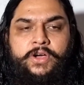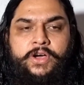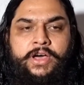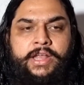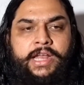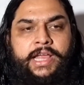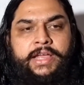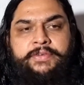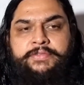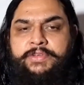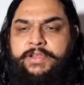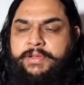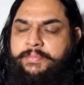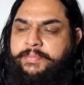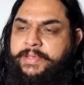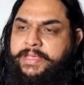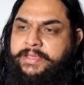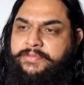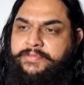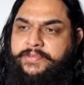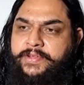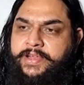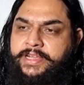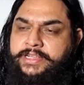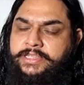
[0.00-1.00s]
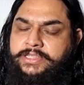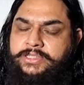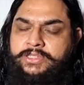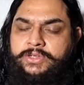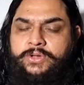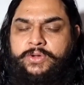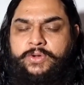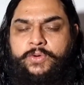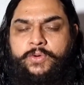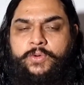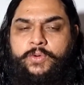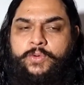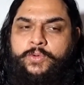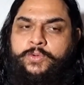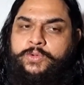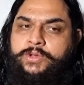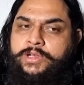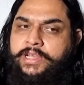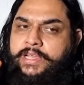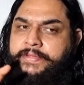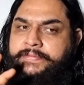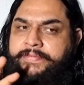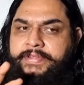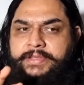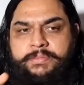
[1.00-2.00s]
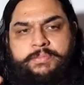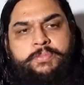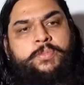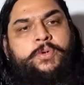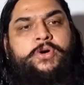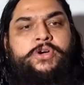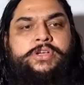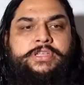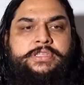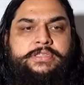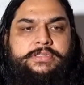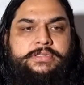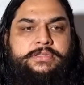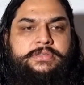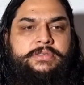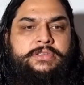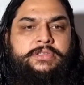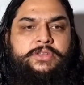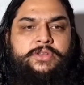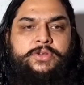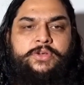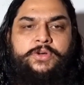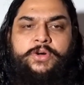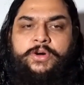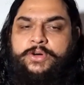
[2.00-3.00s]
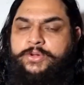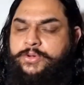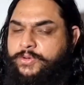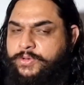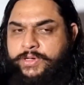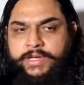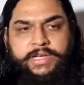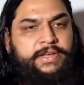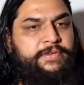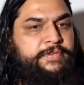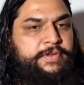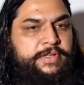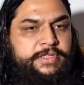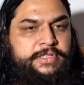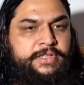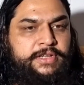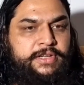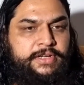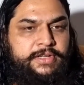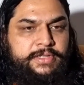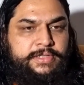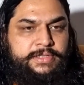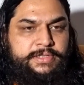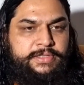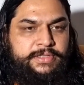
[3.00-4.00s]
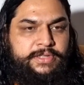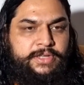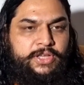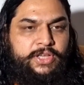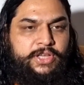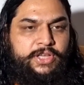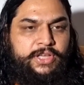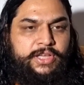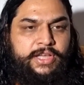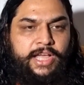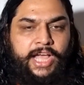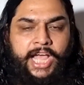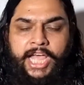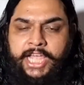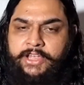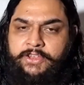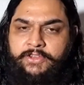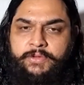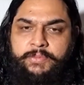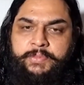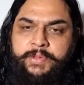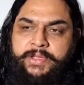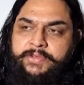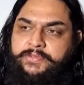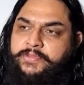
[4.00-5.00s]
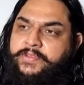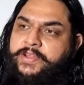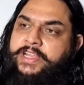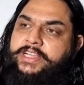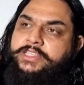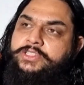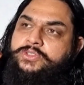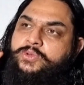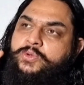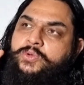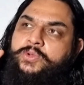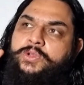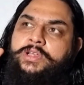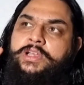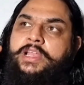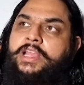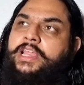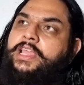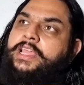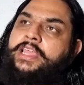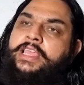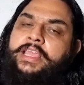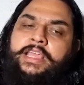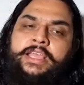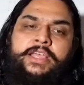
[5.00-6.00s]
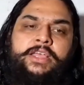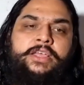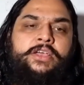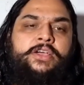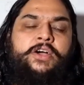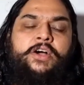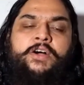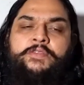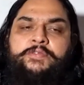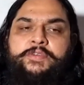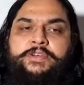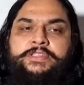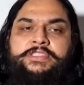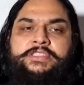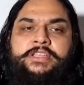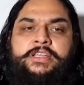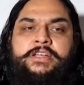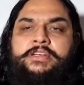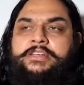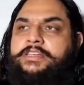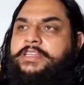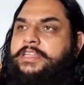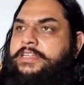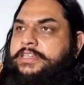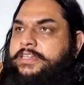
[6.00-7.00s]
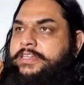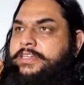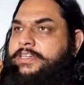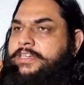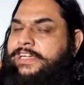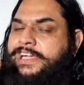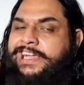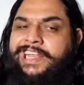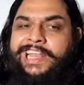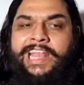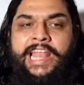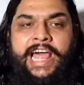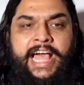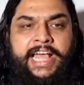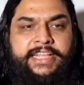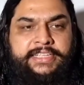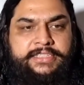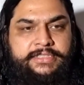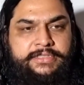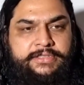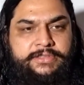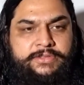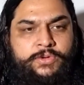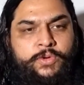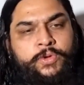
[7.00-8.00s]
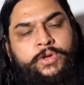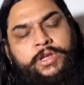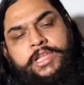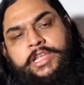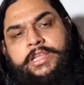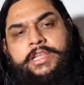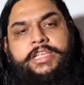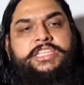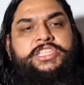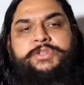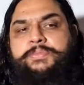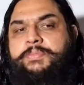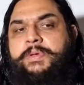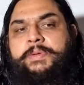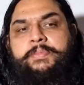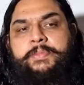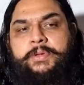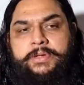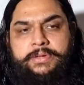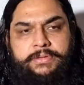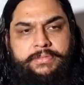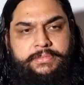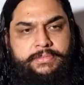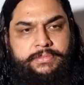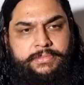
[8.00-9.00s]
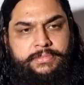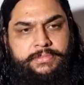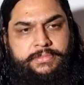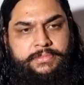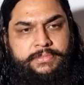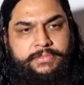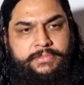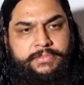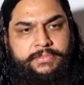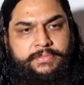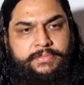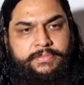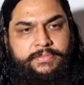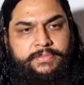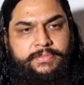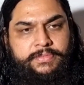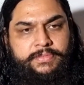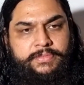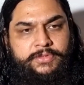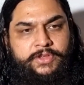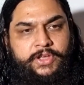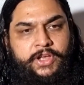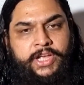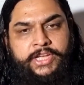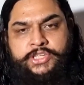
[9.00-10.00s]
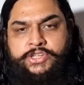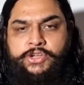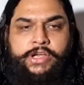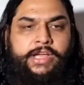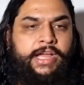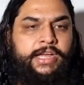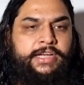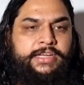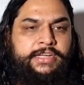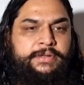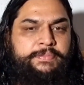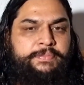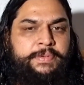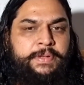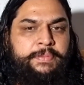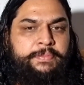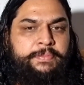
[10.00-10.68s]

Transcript: or I will be friends only with boys or only with girls. I will be friends only of a certain class, only rich people, educated